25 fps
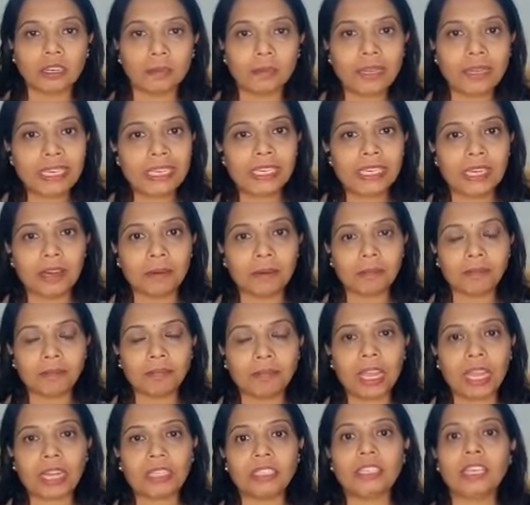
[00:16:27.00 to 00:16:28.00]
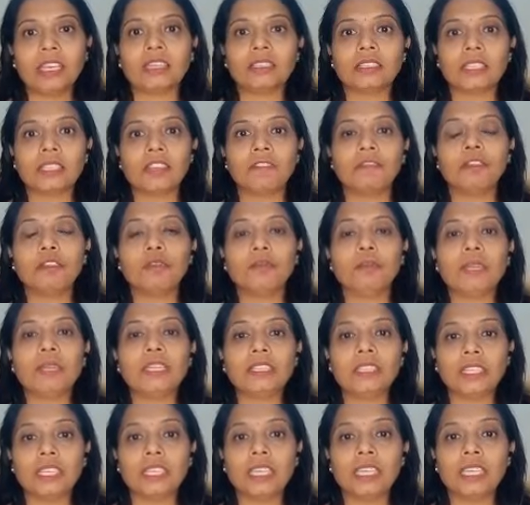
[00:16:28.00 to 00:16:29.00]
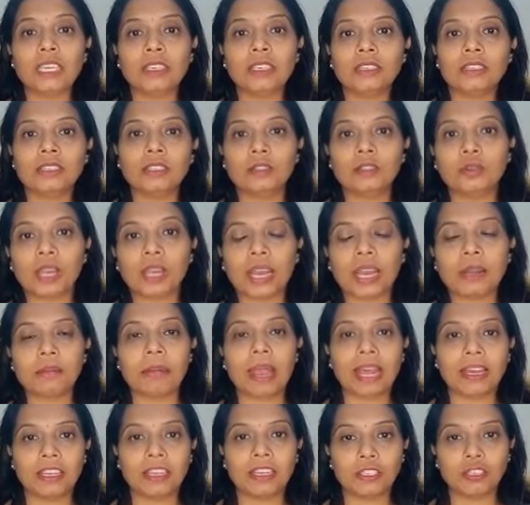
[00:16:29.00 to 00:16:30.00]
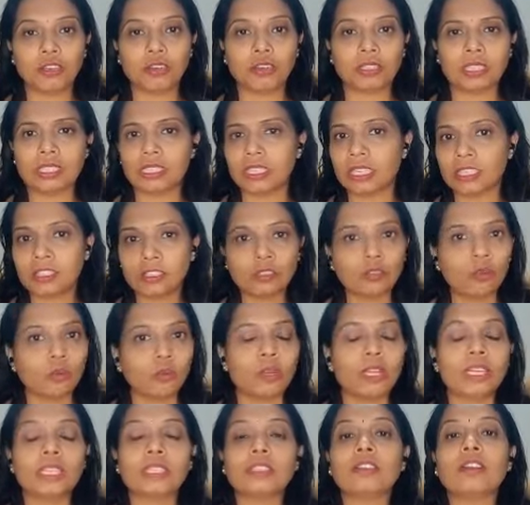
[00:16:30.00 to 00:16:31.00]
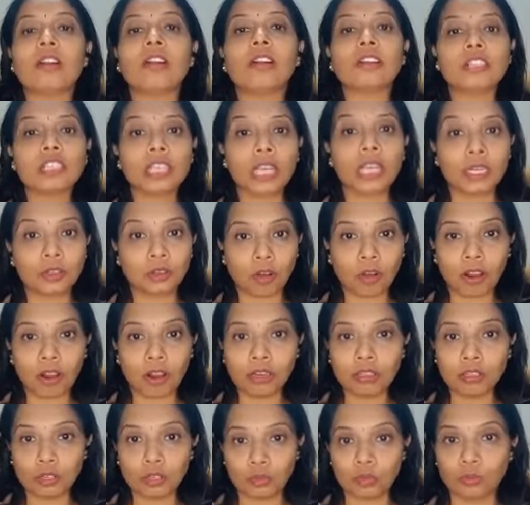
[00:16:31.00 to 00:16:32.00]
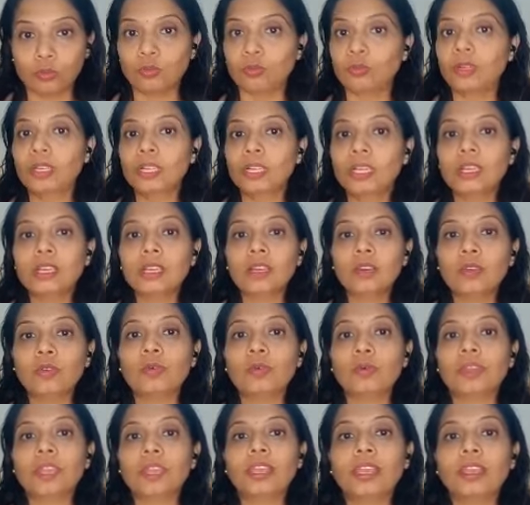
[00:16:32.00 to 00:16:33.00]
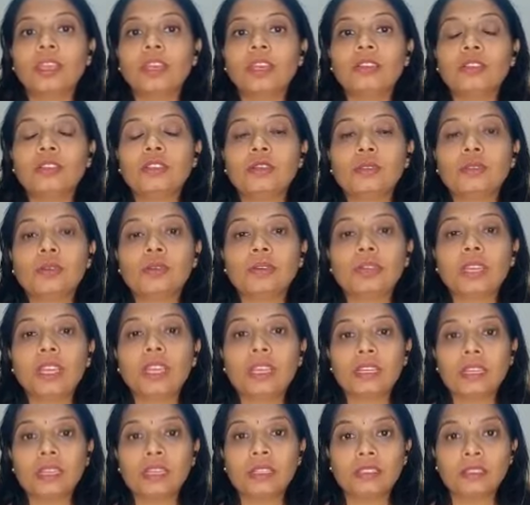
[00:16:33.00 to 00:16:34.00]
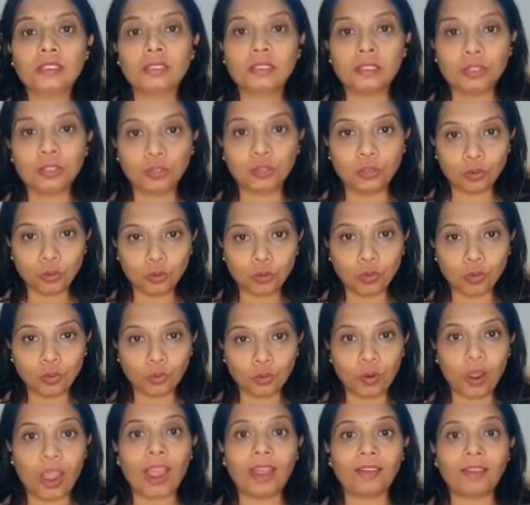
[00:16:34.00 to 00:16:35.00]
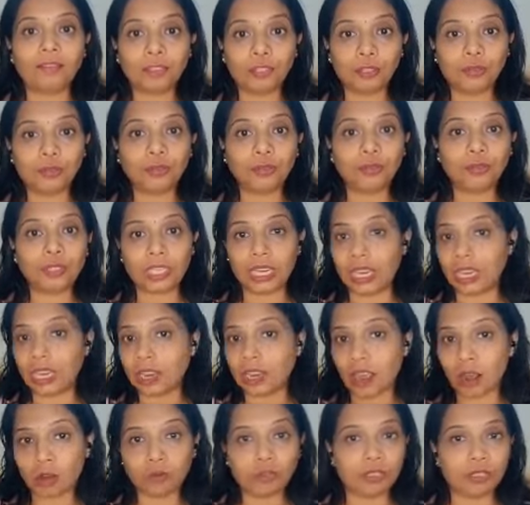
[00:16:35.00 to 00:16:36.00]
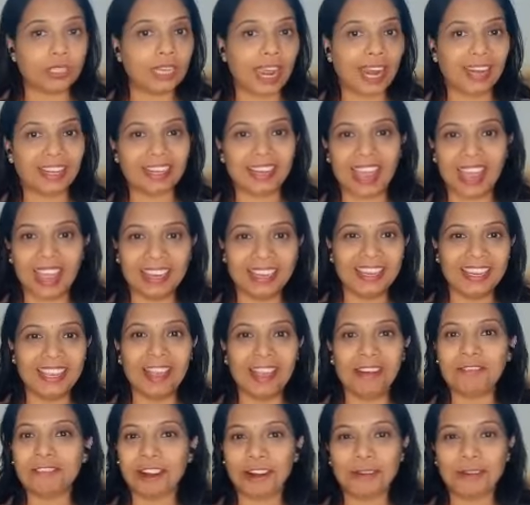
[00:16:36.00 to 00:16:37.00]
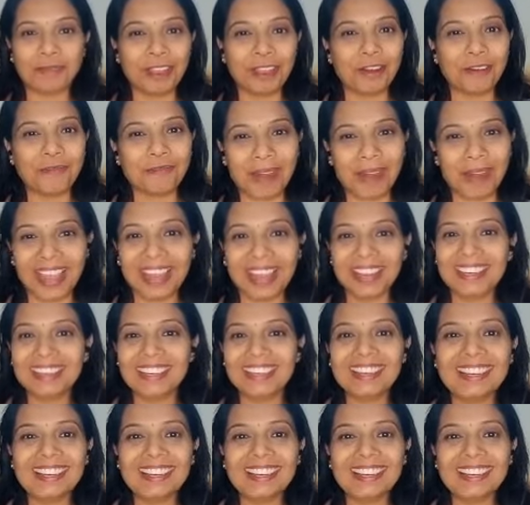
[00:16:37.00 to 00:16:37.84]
media, that yes, if you binge eat you can manage your stress. No, it's not at all true. Okay, so it is you who have to take out that idea from your mind.